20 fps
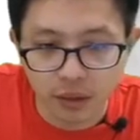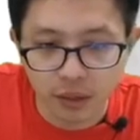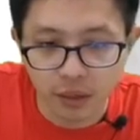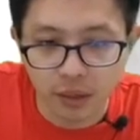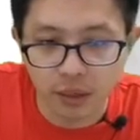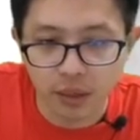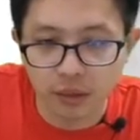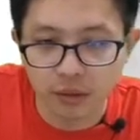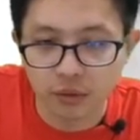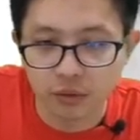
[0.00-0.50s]

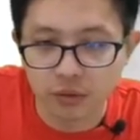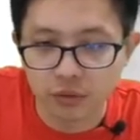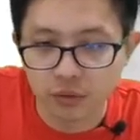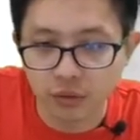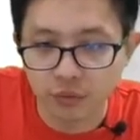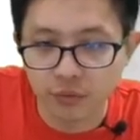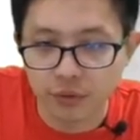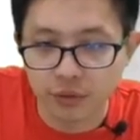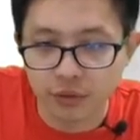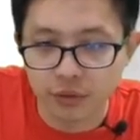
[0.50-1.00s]
and also
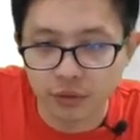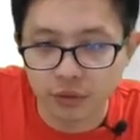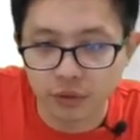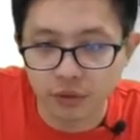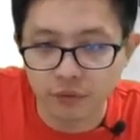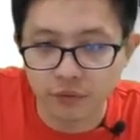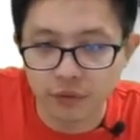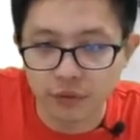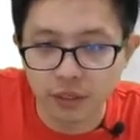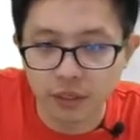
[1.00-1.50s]

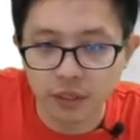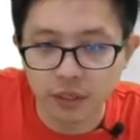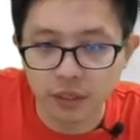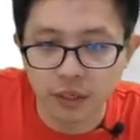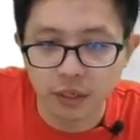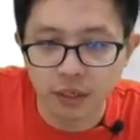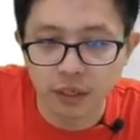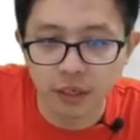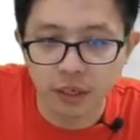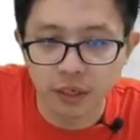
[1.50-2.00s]
resolve the
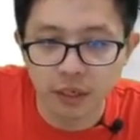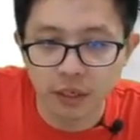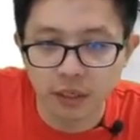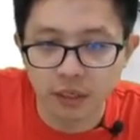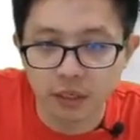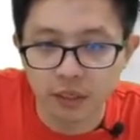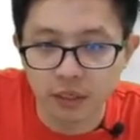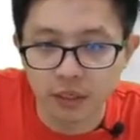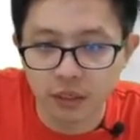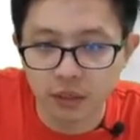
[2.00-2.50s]

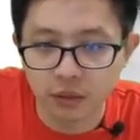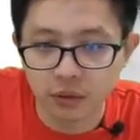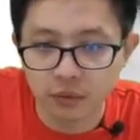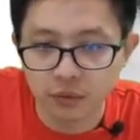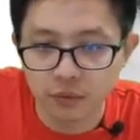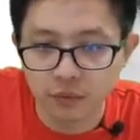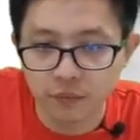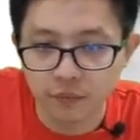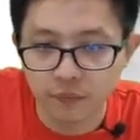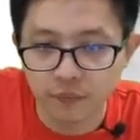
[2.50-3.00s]

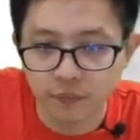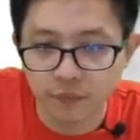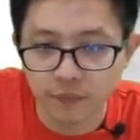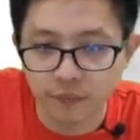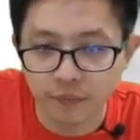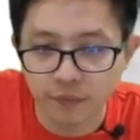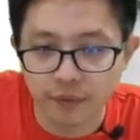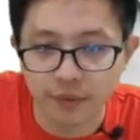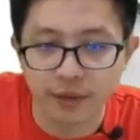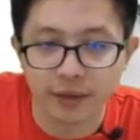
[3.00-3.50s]
Q.
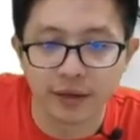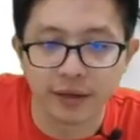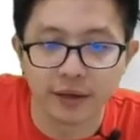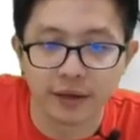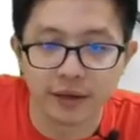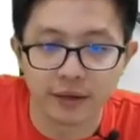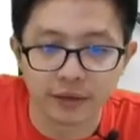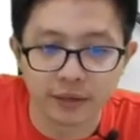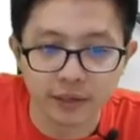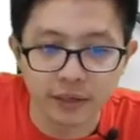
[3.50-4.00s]

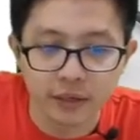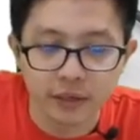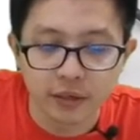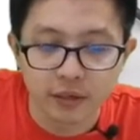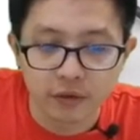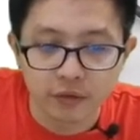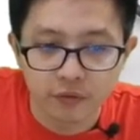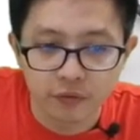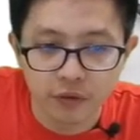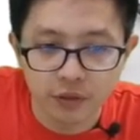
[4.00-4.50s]
Uh, okay,
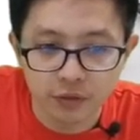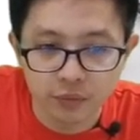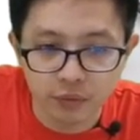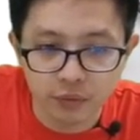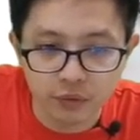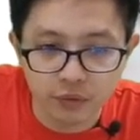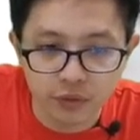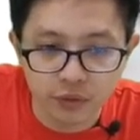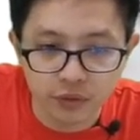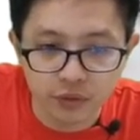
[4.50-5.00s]
first
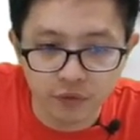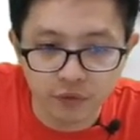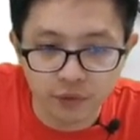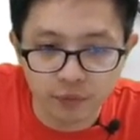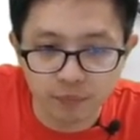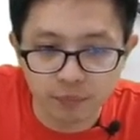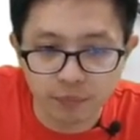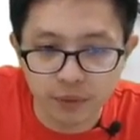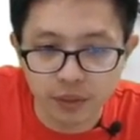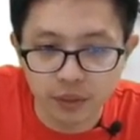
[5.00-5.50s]
we resolve the
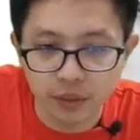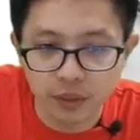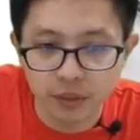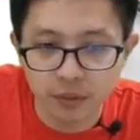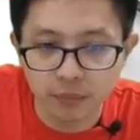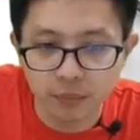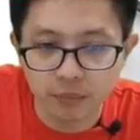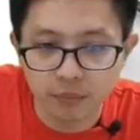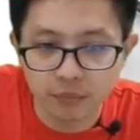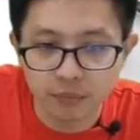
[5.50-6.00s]
P.
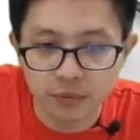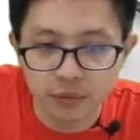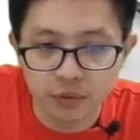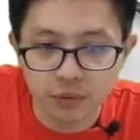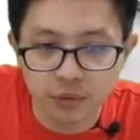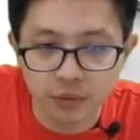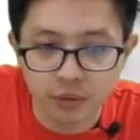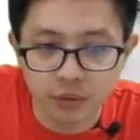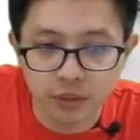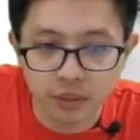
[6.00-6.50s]

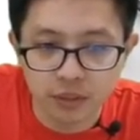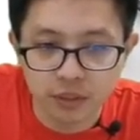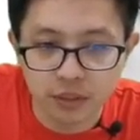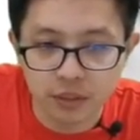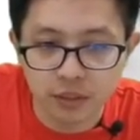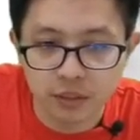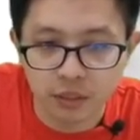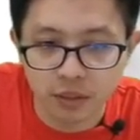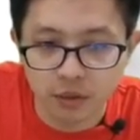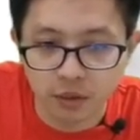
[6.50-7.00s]
So this
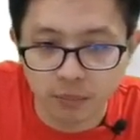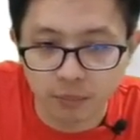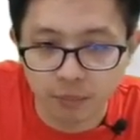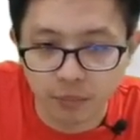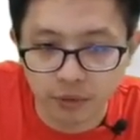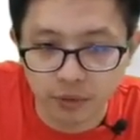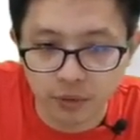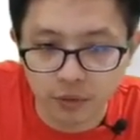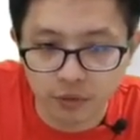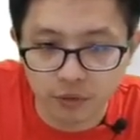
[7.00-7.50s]
is the
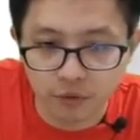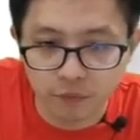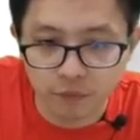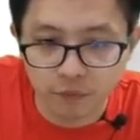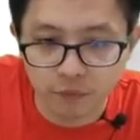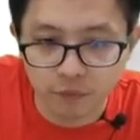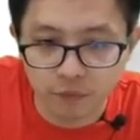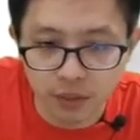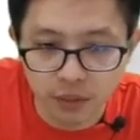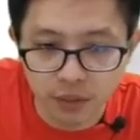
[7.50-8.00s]
component of
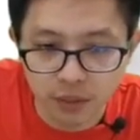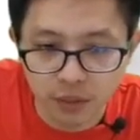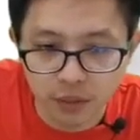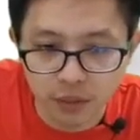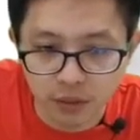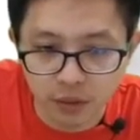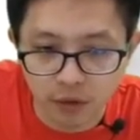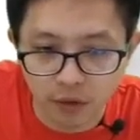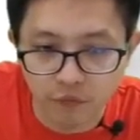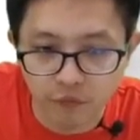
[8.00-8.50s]

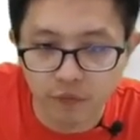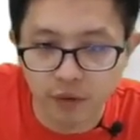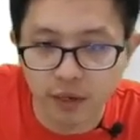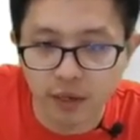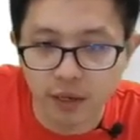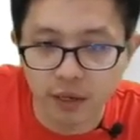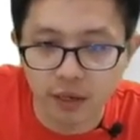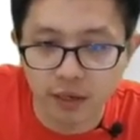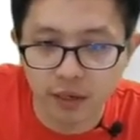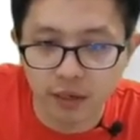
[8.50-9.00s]
P, F,
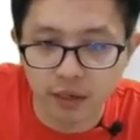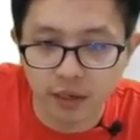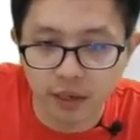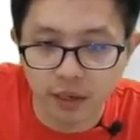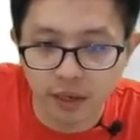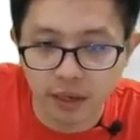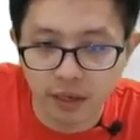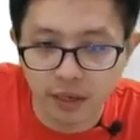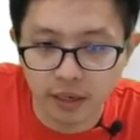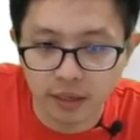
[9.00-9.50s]

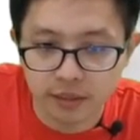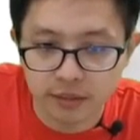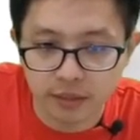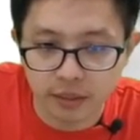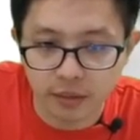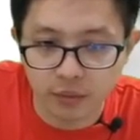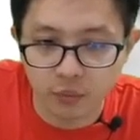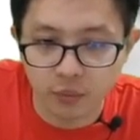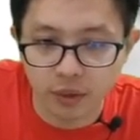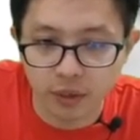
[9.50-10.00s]
X
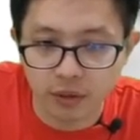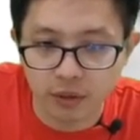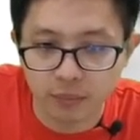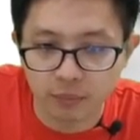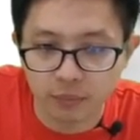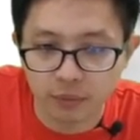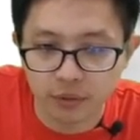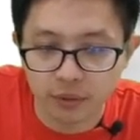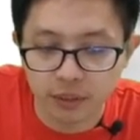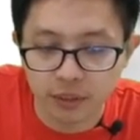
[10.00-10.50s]
and Y
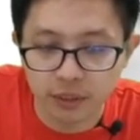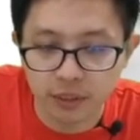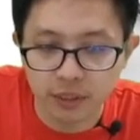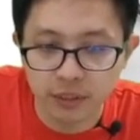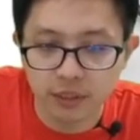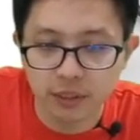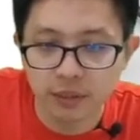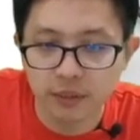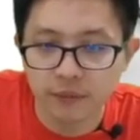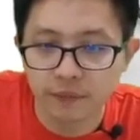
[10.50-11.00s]

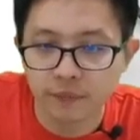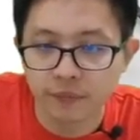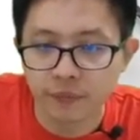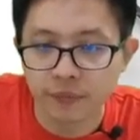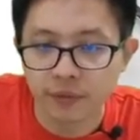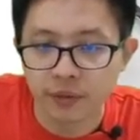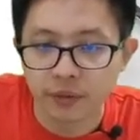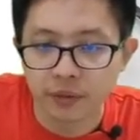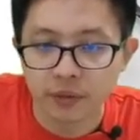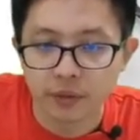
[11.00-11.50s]
component.
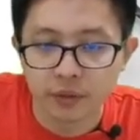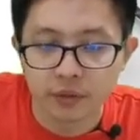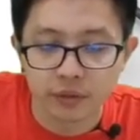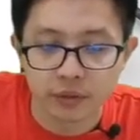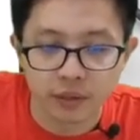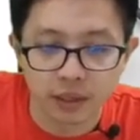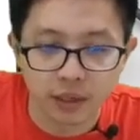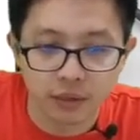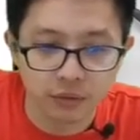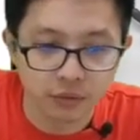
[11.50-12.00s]

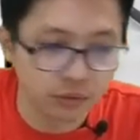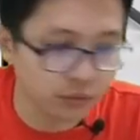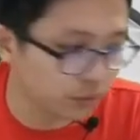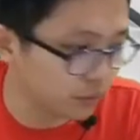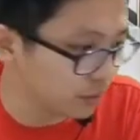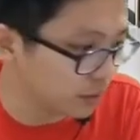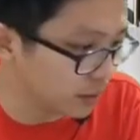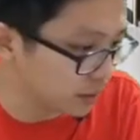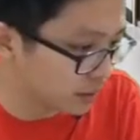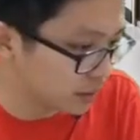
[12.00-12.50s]
So how to do
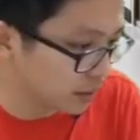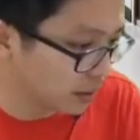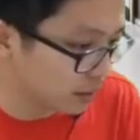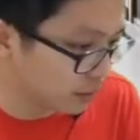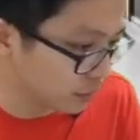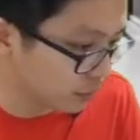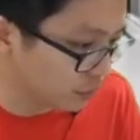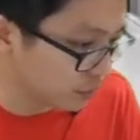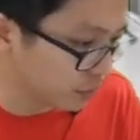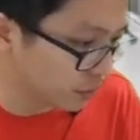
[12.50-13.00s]
this? How
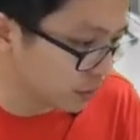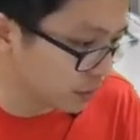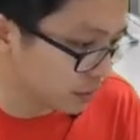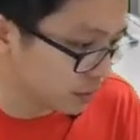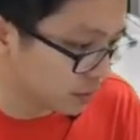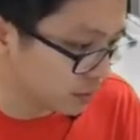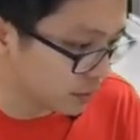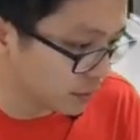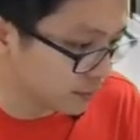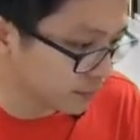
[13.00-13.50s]
to do
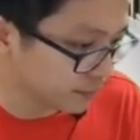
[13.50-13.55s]
this?